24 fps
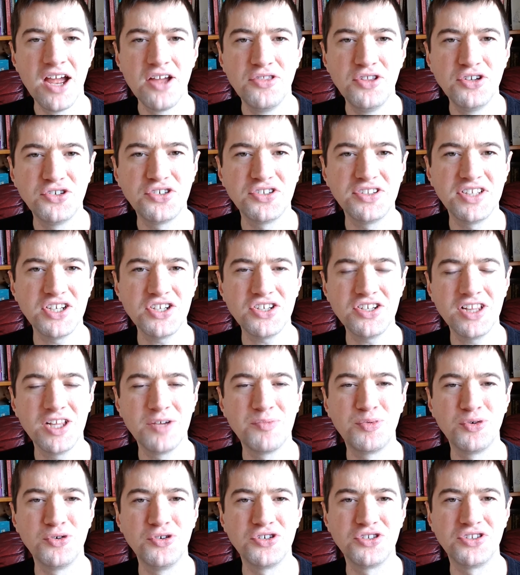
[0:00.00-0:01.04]
The traditional
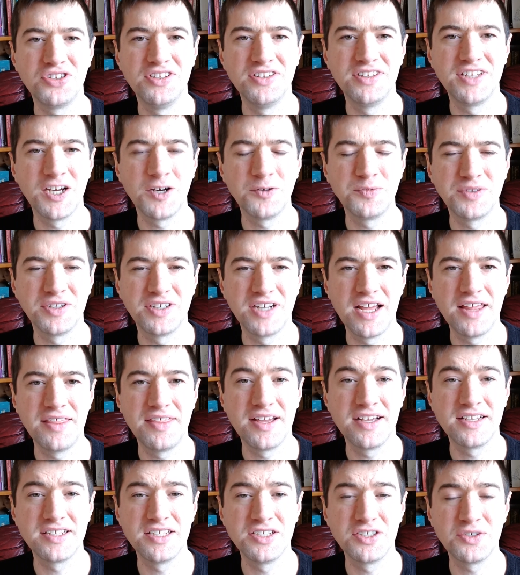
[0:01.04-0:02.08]
approach to interpreter
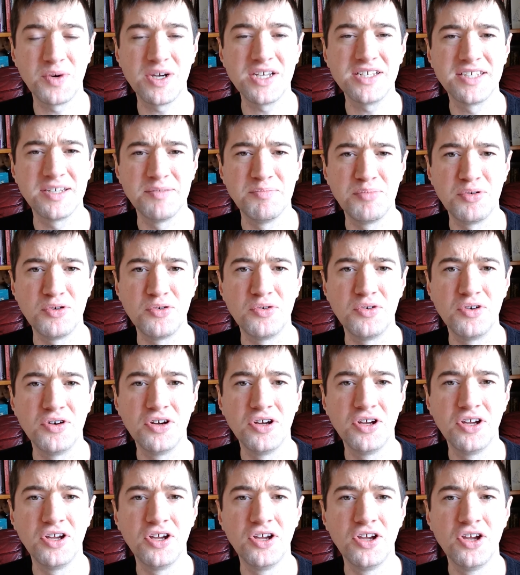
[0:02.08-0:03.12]
ethics is quite simple.
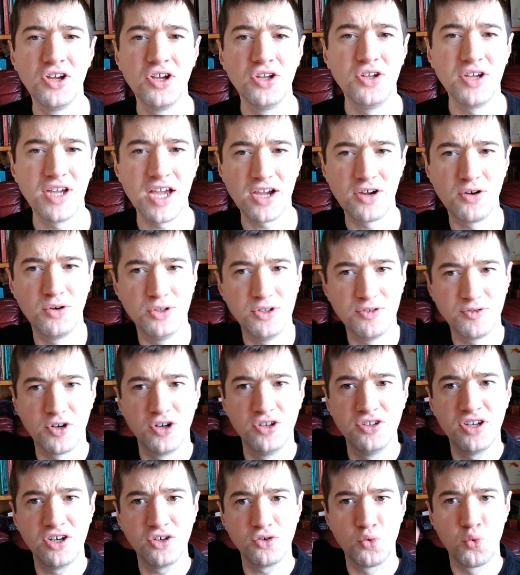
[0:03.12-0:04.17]
You get a code of
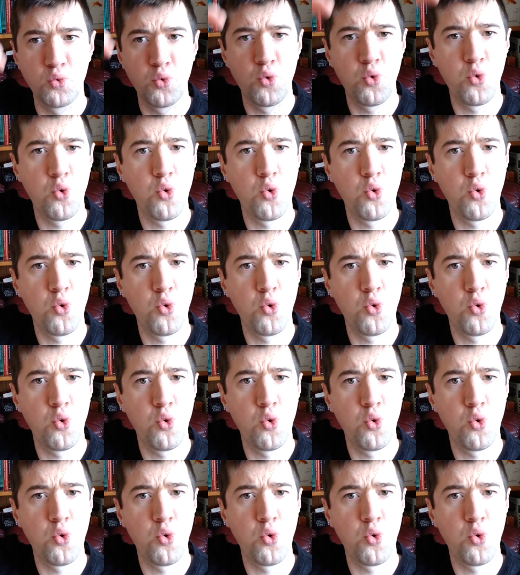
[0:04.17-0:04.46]
conduct,